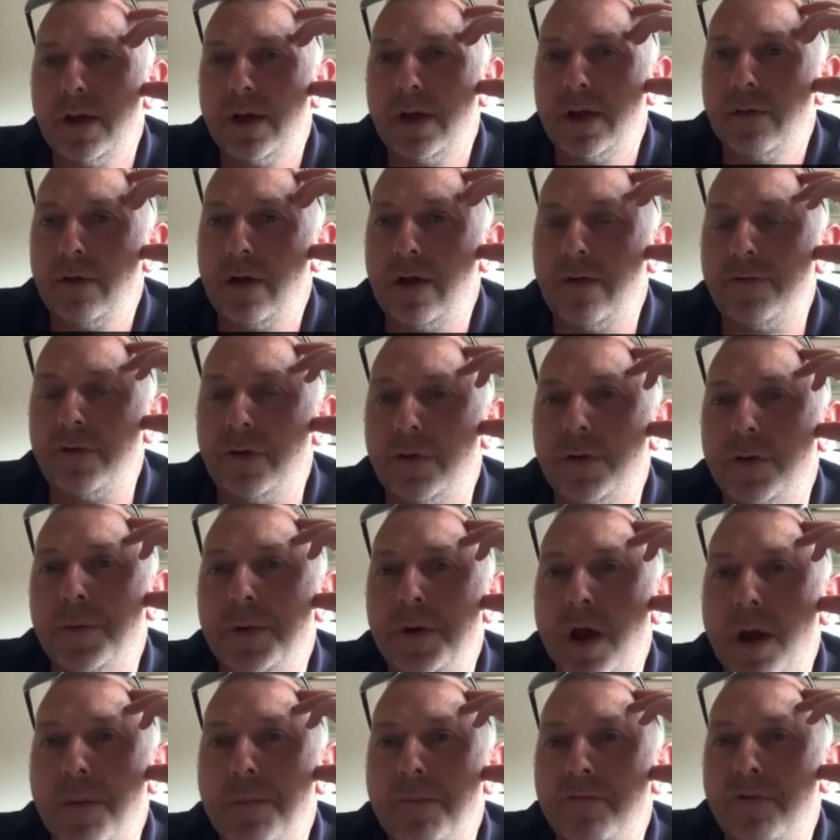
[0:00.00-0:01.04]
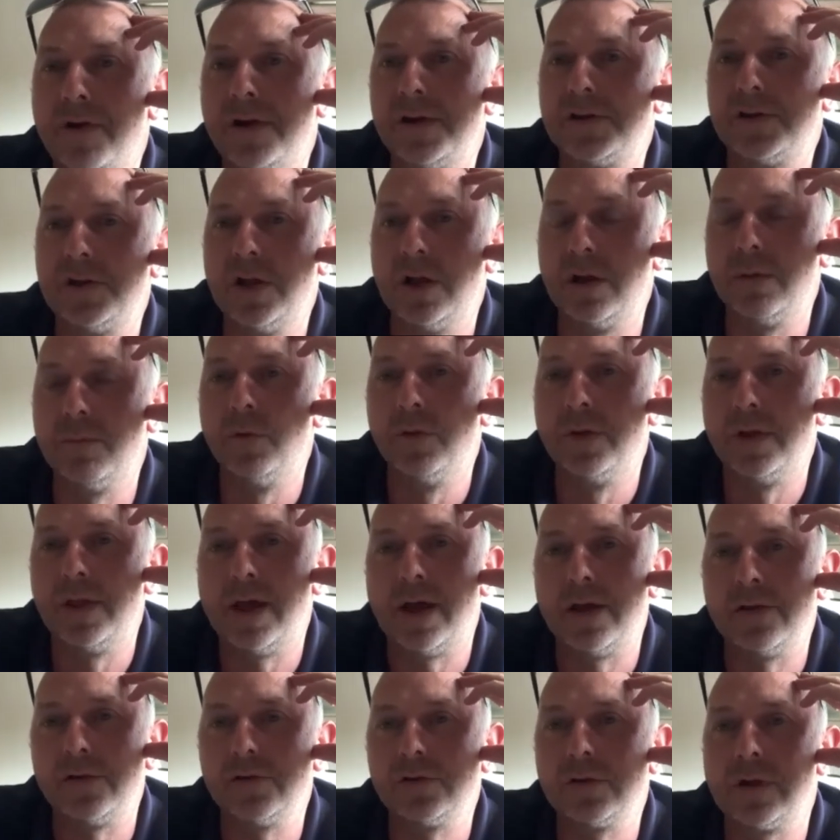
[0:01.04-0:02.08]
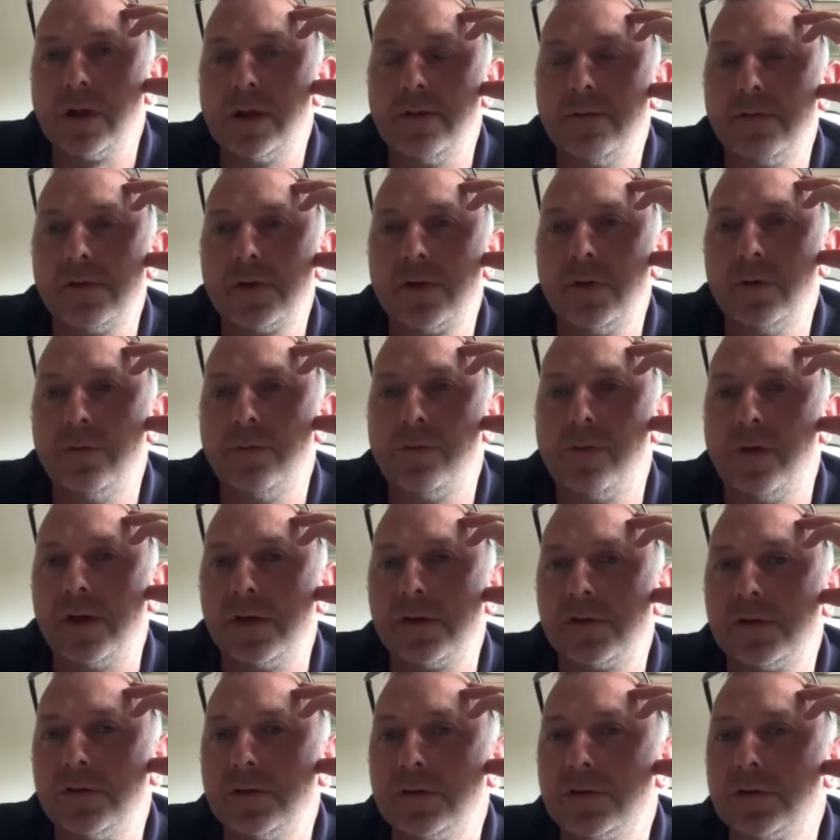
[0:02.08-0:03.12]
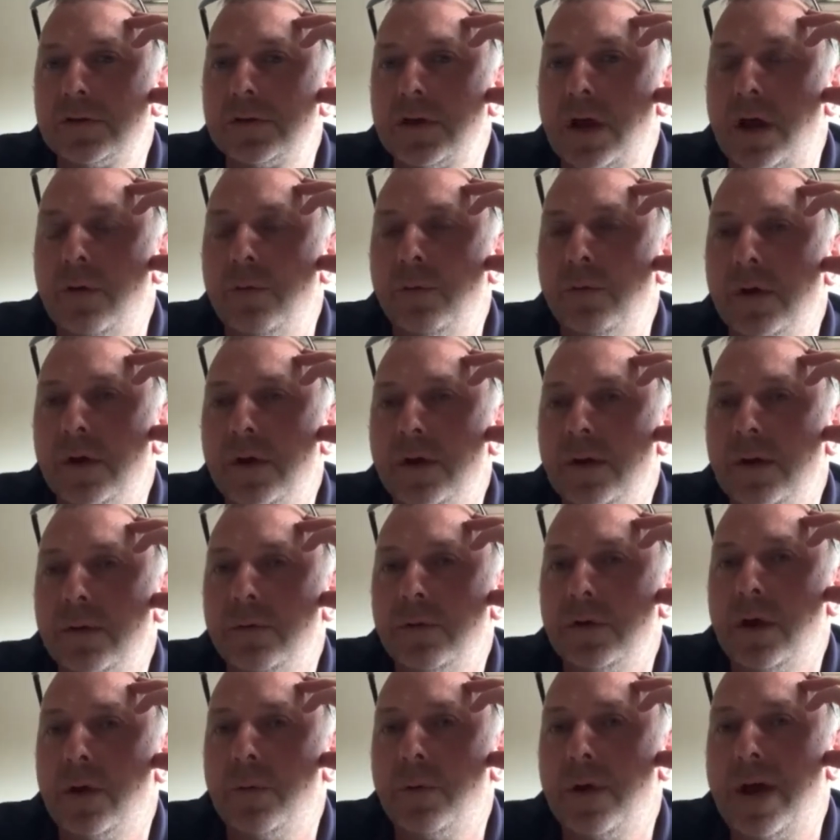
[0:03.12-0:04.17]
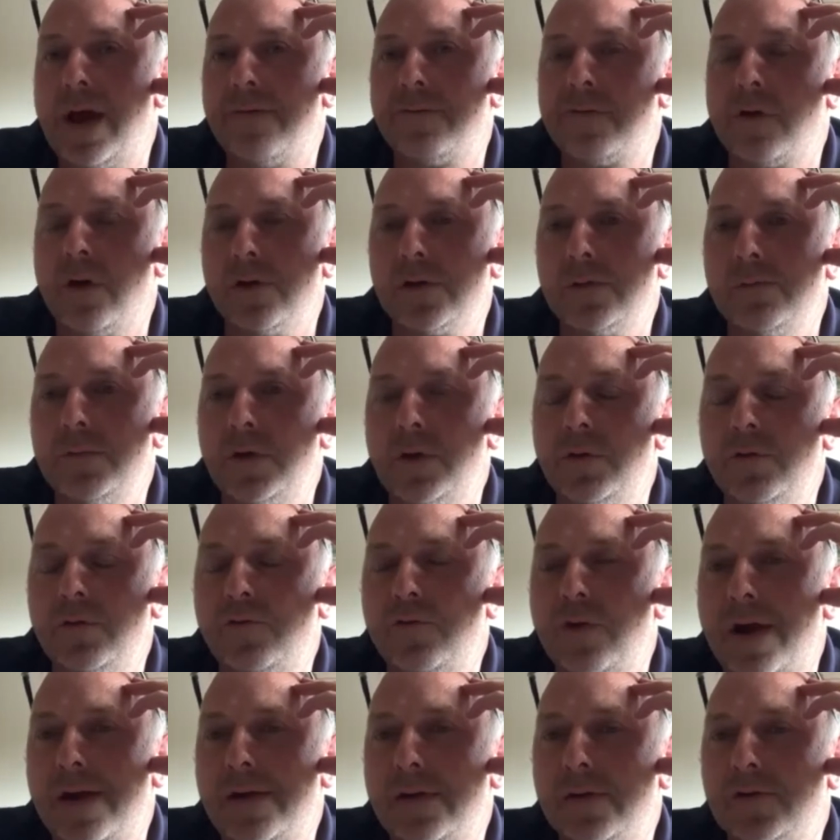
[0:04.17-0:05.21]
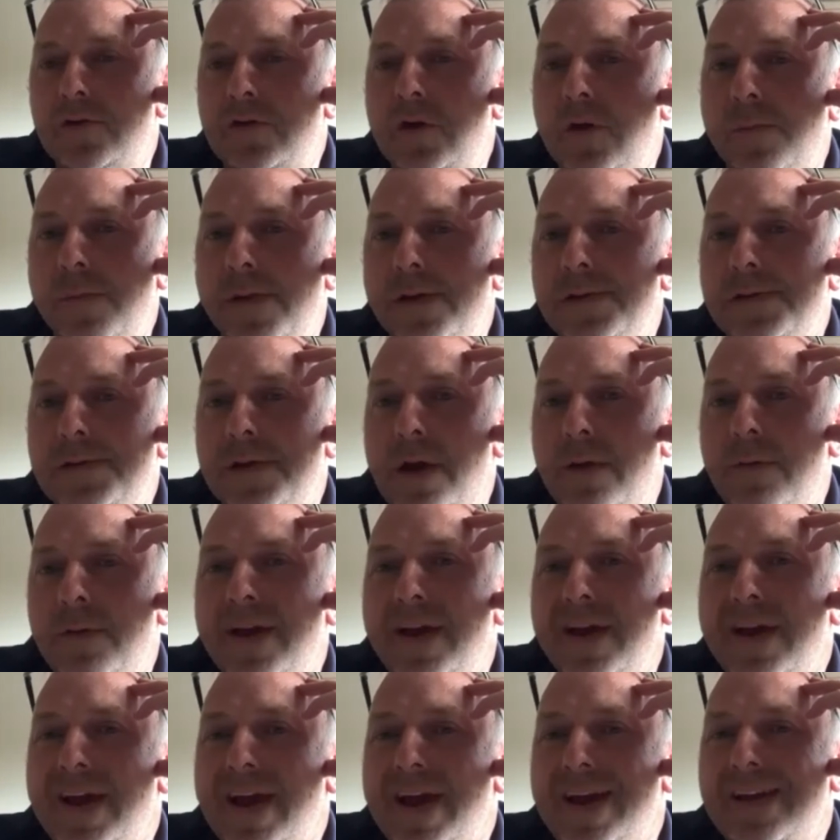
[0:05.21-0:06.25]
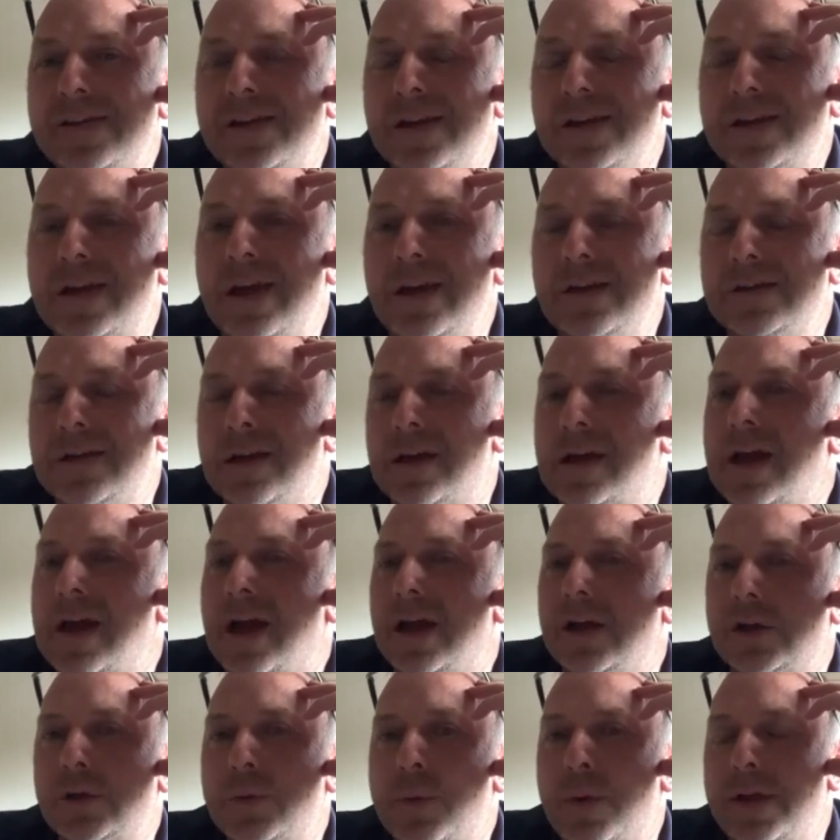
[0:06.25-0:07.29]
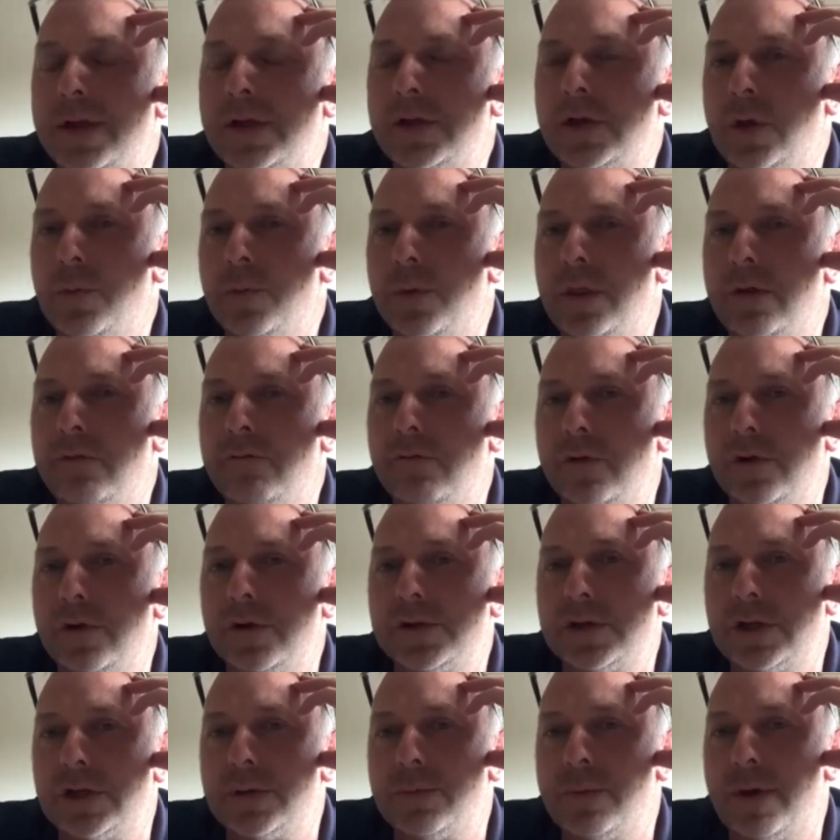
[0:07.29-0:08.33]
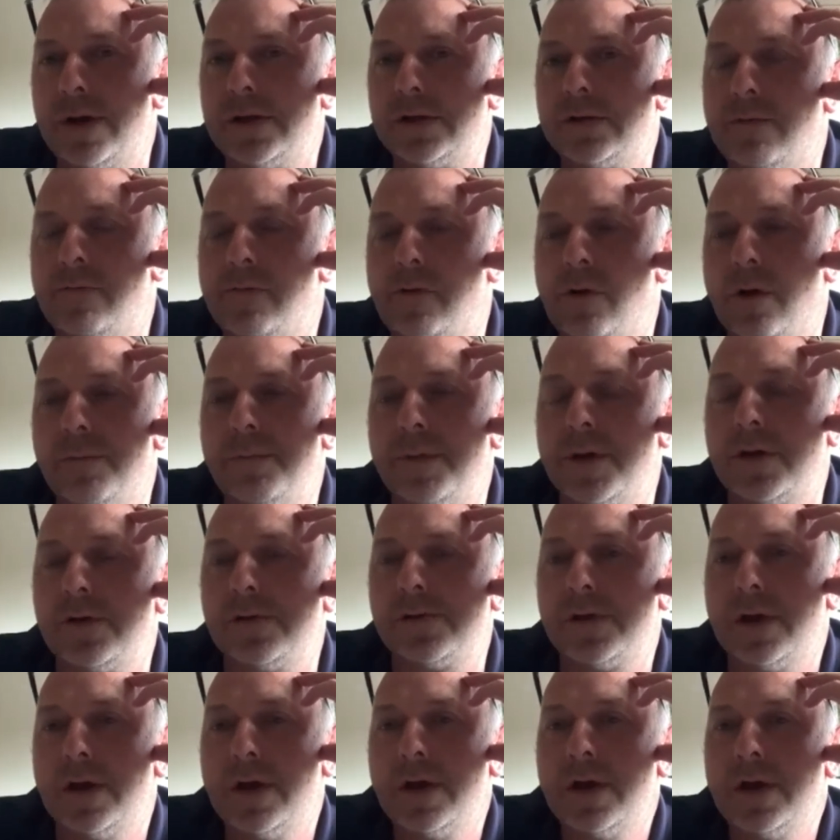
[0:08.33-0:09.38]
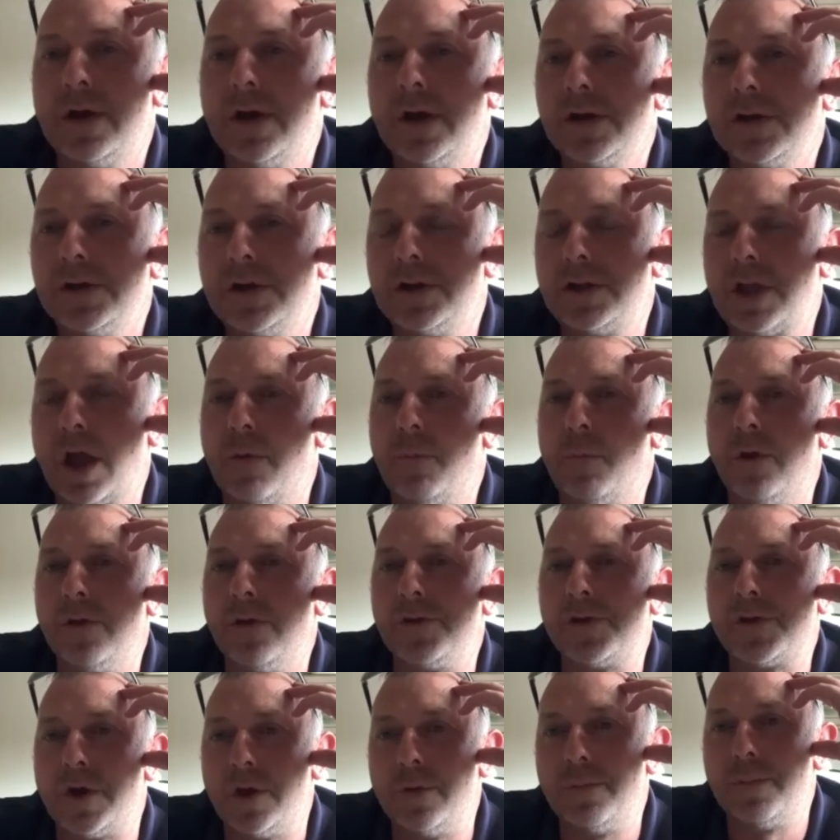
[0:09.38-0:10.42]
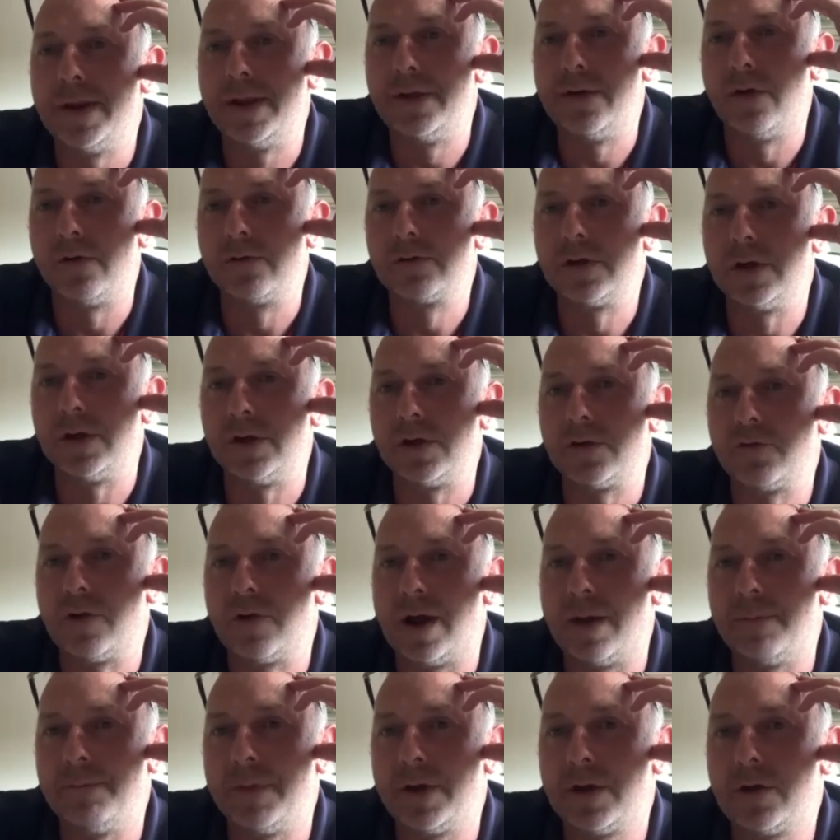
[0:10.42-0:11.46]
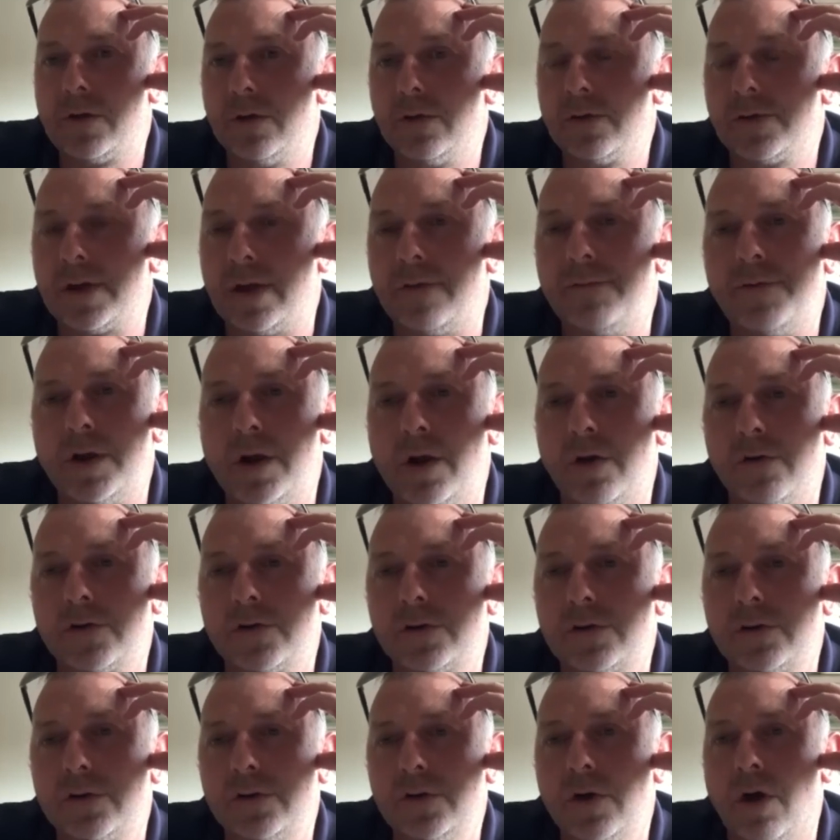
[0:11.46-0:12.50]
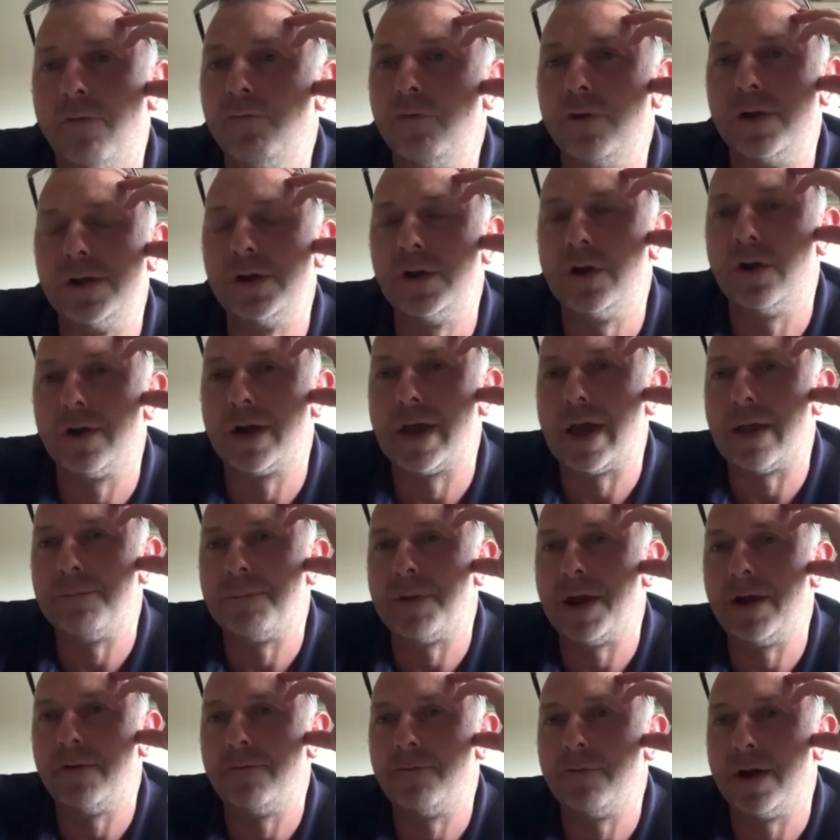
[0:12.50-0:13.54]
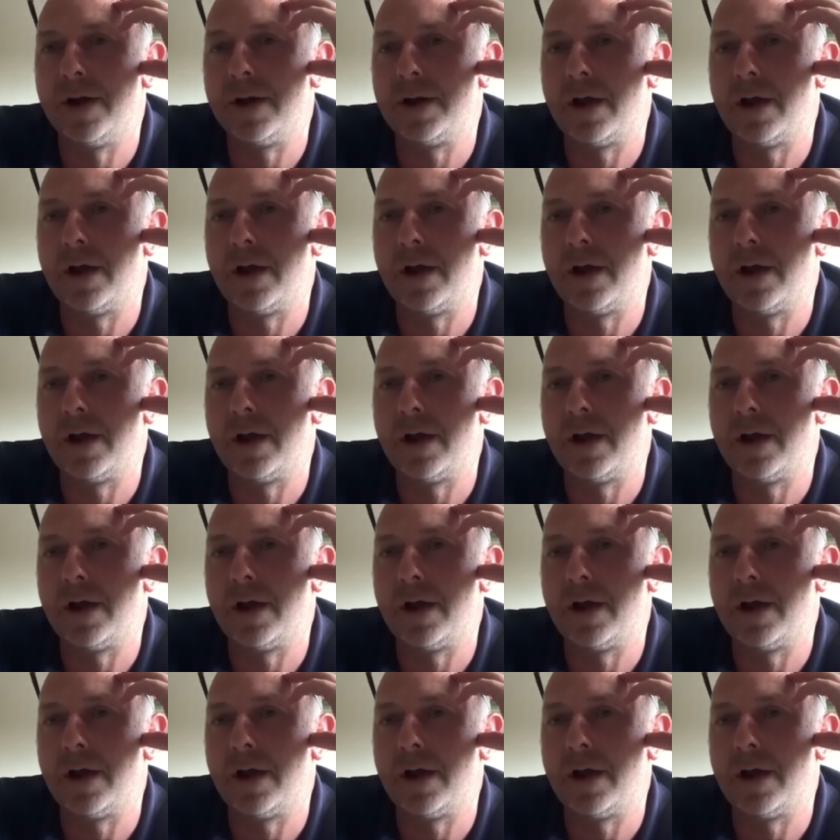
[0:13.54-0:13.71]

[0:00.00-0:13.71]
if you're doing open races on a Monday, that just leaves 2 fixtures. So, we have got some new trainers coming. So it's a catch-22 with the running situation, Floyd, because you don't want too many dogs at a track, because if your dog's not running, you're not getting paid for it.